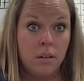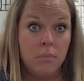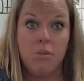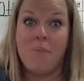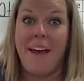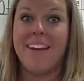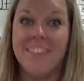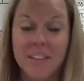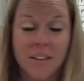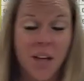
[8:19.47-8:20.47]
Put it back.
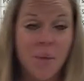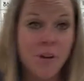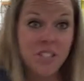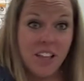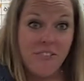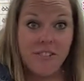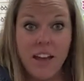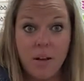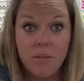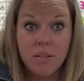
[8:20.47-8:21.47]
Put your left foot
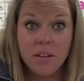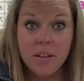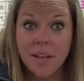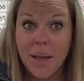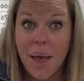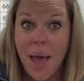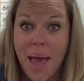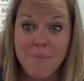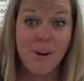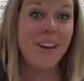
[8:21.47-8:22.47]
out
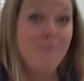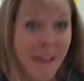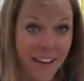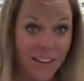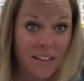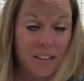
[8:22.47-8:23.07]
and put it back.